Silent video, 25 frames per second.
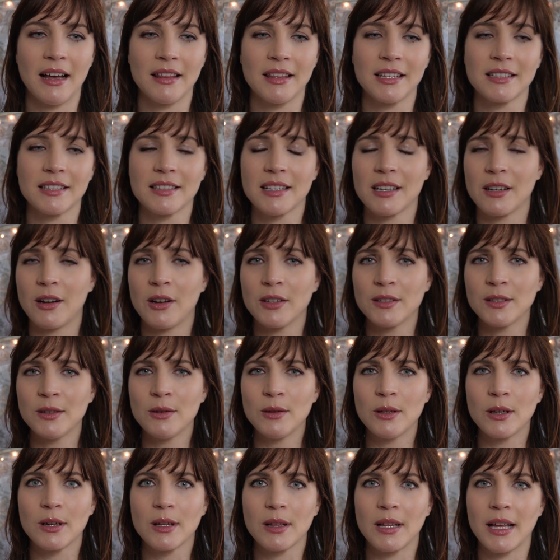This could
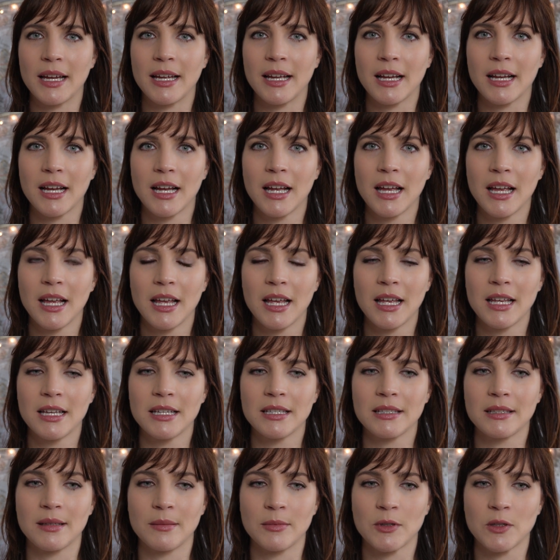also look like
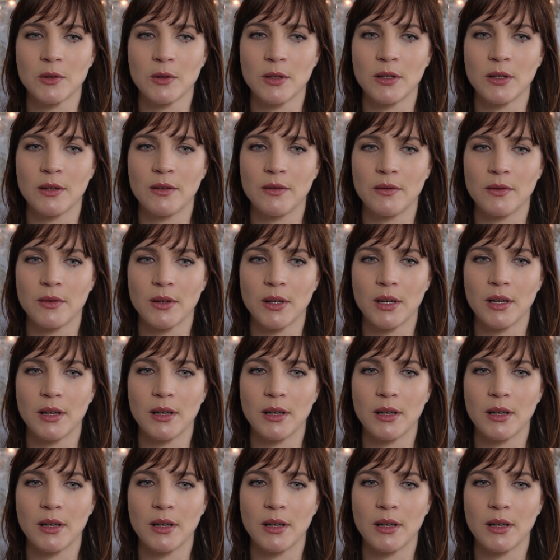some sort of